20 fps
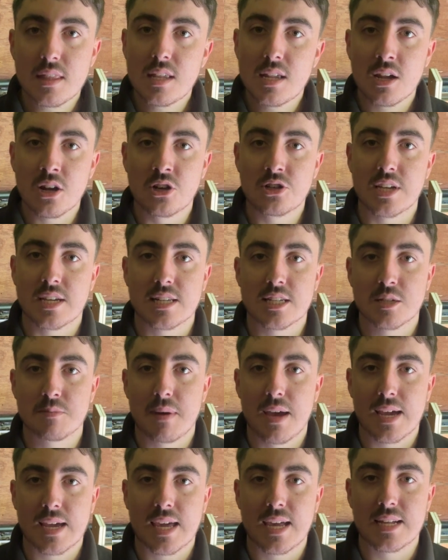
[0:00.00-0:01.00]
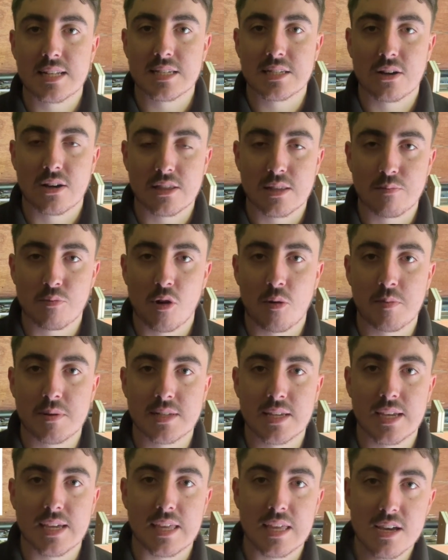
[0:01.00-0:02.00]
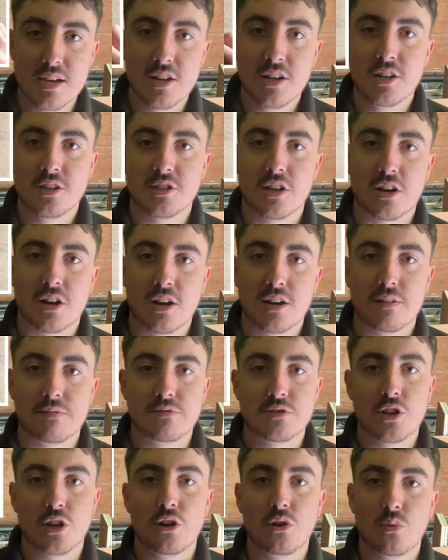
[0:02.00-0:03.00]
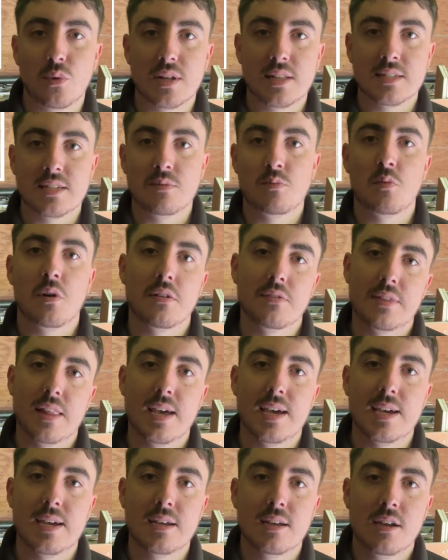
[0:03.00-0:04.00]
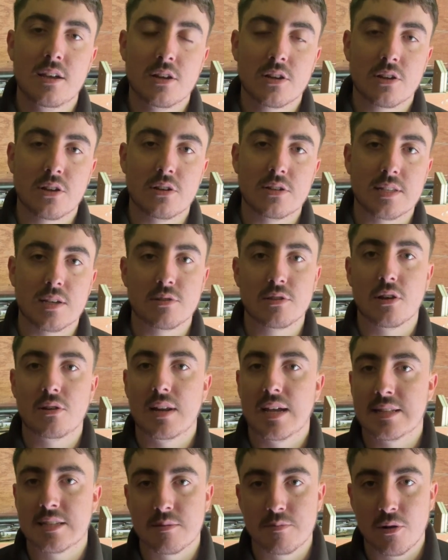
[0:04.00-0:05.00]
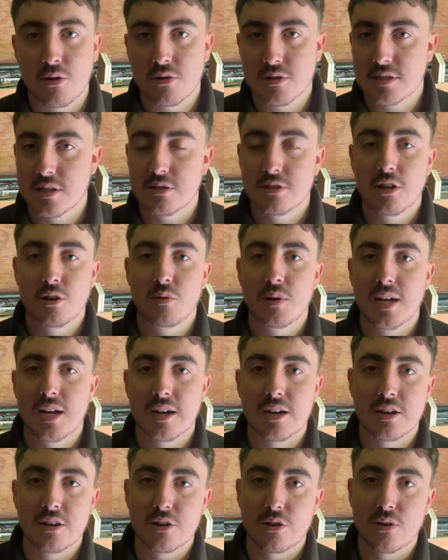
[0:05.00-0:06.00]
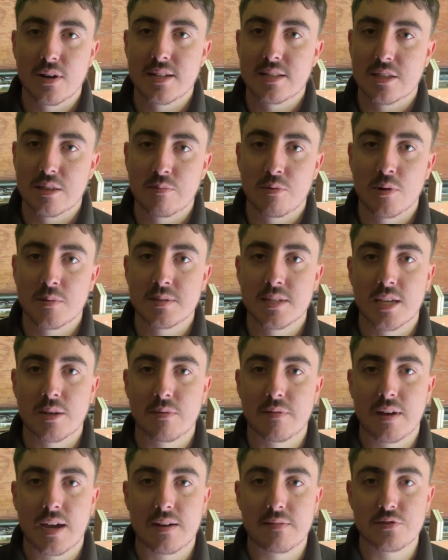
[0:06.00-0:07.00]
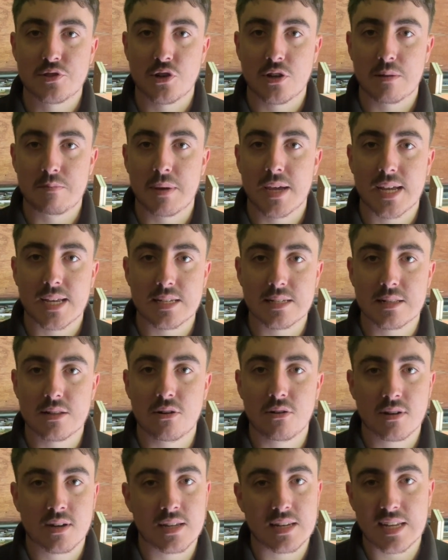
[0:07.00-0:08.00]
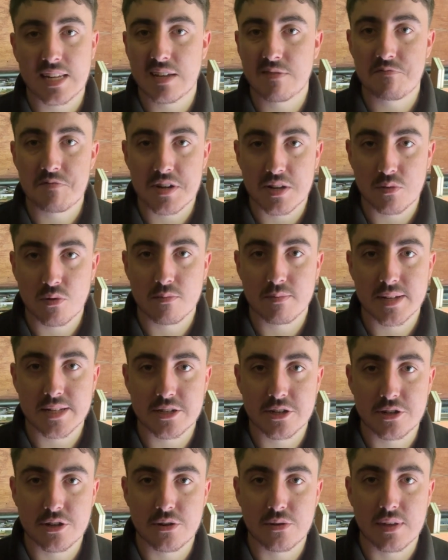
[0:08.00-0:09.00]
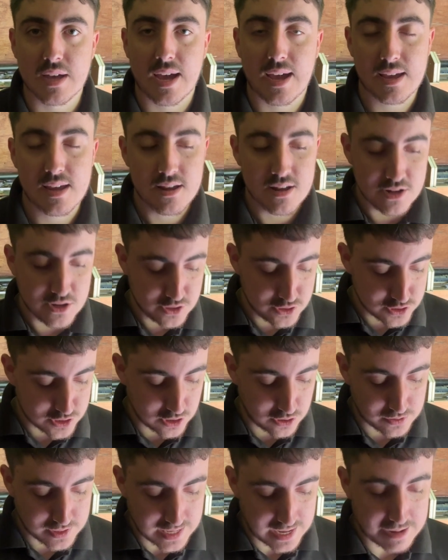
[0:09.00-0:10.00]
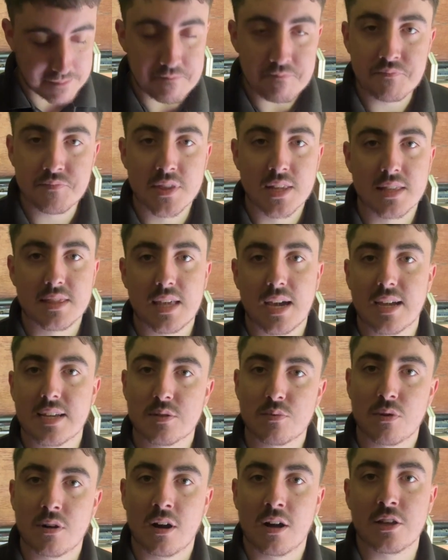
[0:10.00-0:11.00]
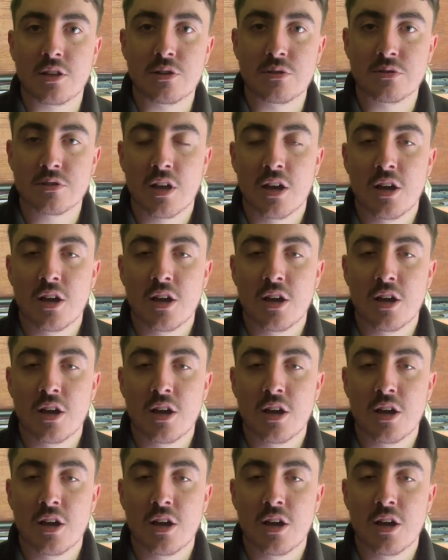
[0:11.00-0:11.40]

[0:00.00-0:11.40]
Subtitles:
because he had a spare key inside the property. So kind of two wins in one there, because there was no letterbox. There's no way I could have got into the property without having to pick his lock, and he didn't really want me to do that. So yeah, that is why I used